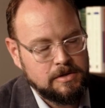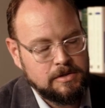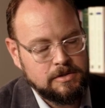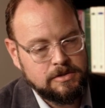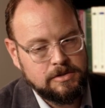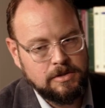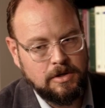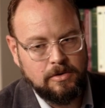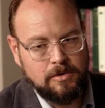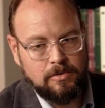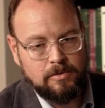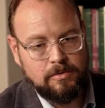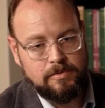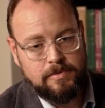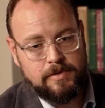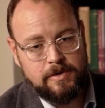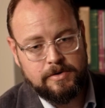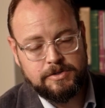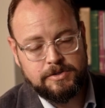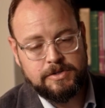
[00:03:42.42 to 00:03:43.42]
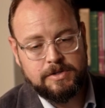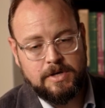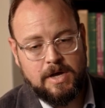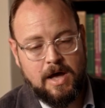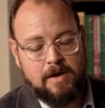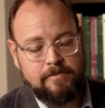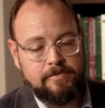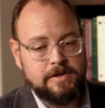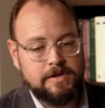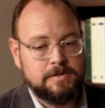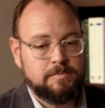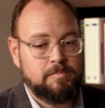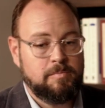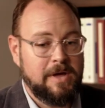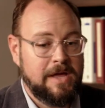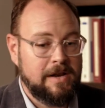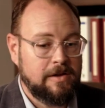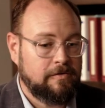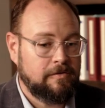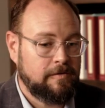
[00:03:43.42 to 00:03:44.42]
So there's obvious
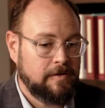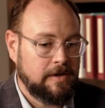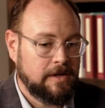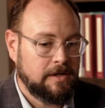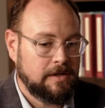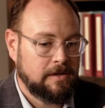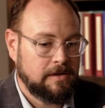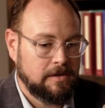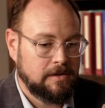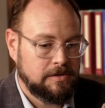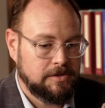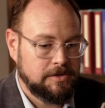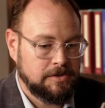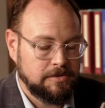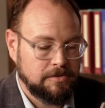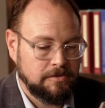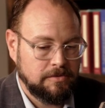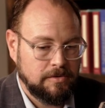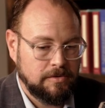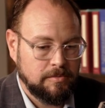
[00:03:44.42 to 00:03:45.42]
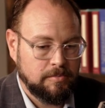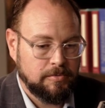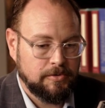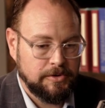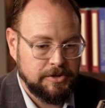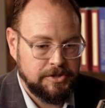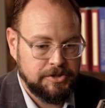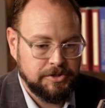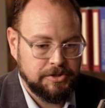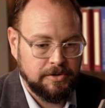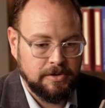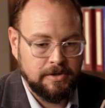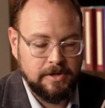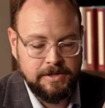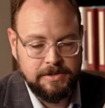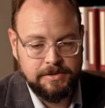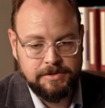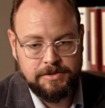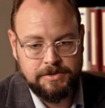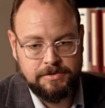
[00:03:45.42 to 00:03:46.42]
benefit to the preacher
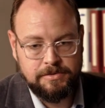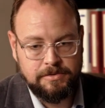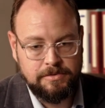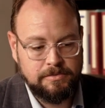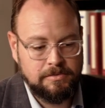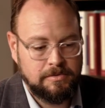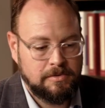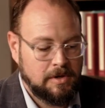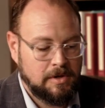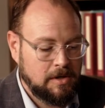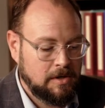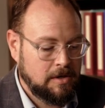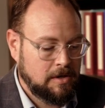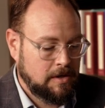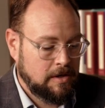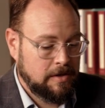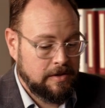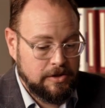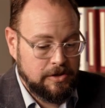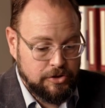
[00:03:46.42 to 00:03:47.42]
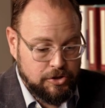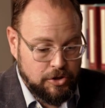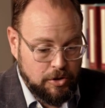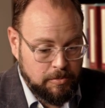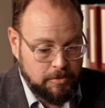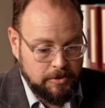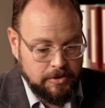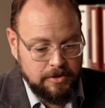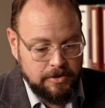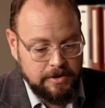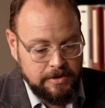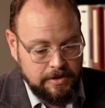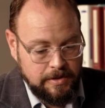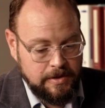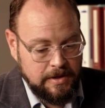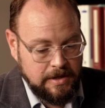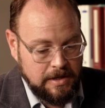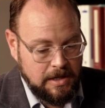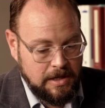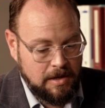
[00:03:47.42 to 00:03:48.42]
and to the interpreter in
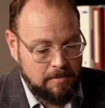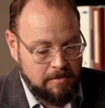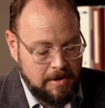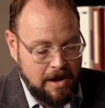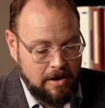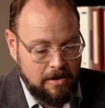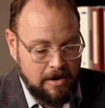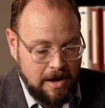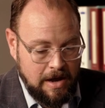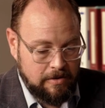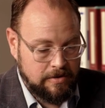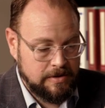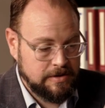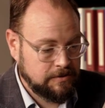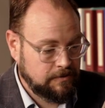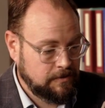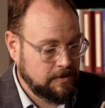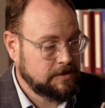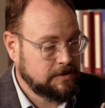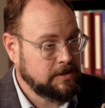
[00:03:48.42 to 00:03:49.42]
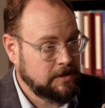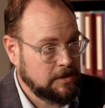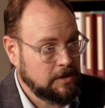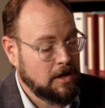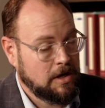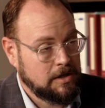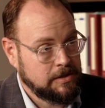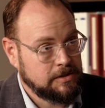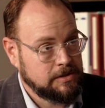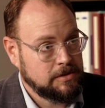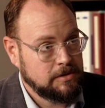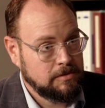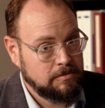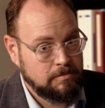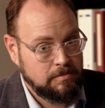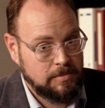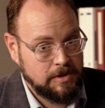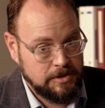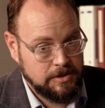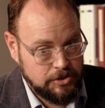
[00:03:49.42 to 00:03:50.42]
thinking about how this fits in God's
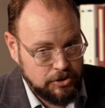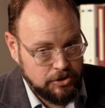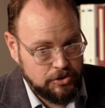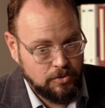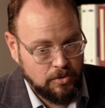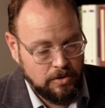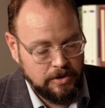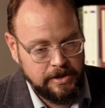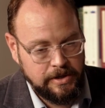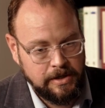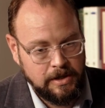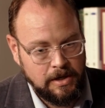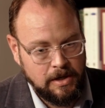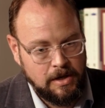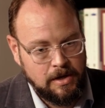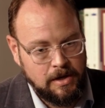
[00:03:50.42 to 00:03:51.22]
big story.